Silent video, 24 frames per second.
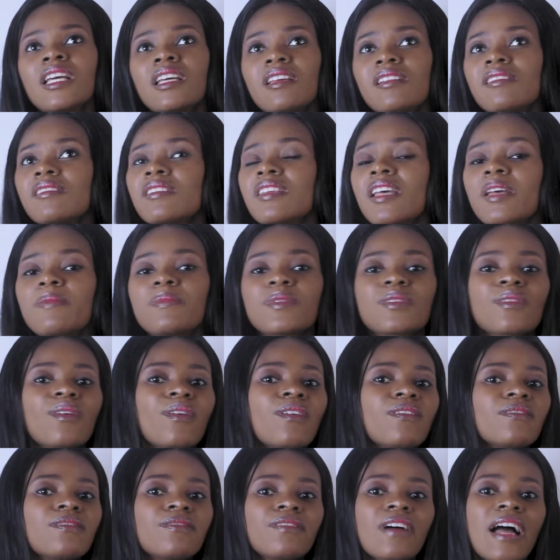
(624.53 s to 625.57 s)
in terms
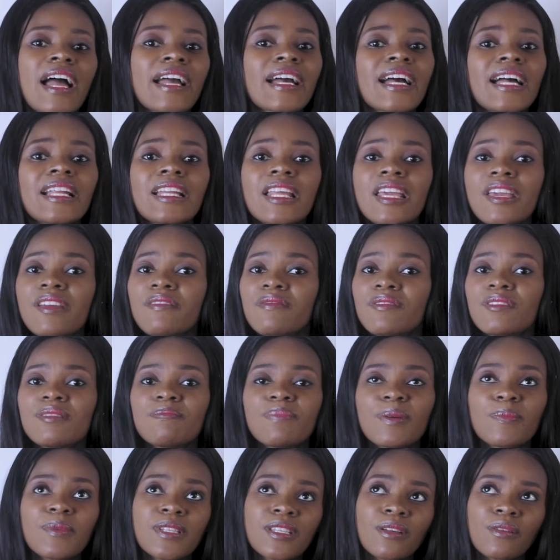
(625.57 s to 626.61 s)
of, I can even,
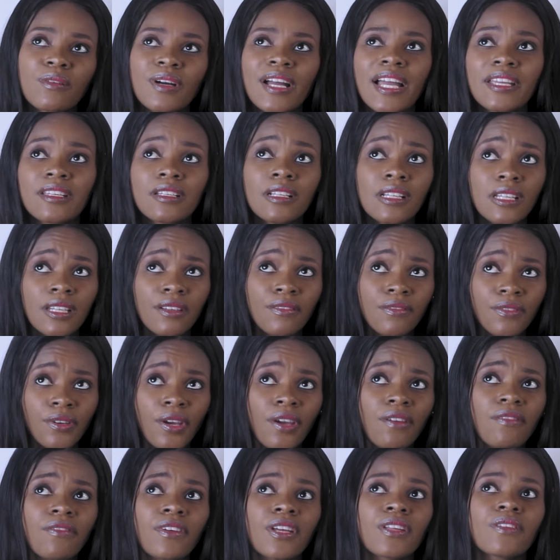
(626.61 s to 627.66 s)
people say, well, can you leave
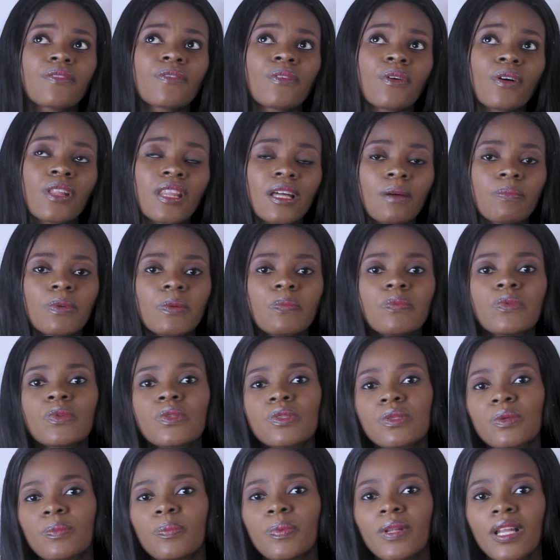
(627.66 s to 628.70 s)
your events for other people
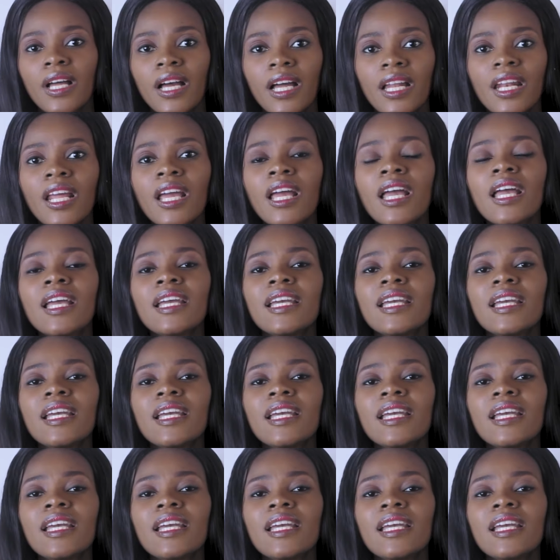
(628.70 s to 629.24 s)
to plan?